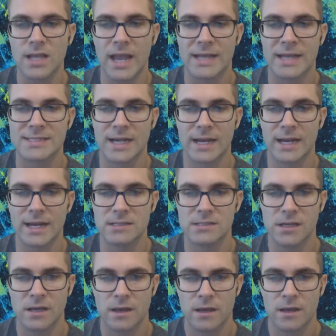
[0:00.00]
At tight
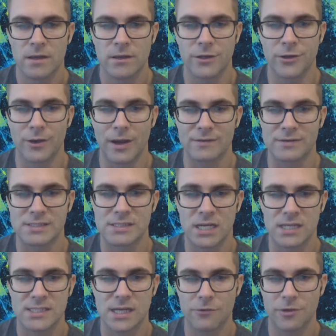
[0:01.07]
end, you have
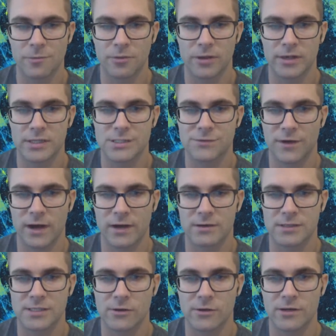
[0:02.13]
six healthy players for
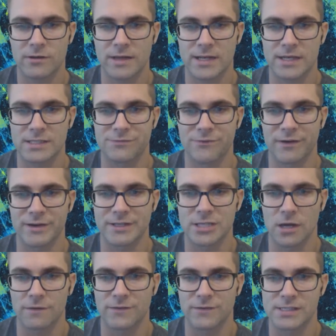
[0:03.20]
Arizona. That is very
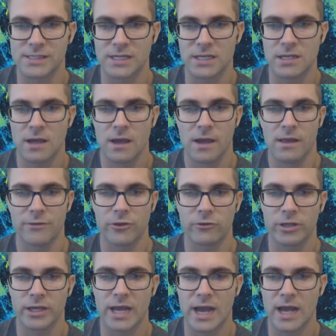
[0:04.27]
tough to see. The
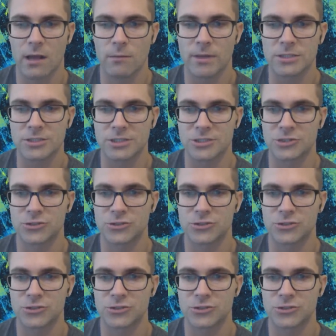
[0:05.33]
only guy I'll mention is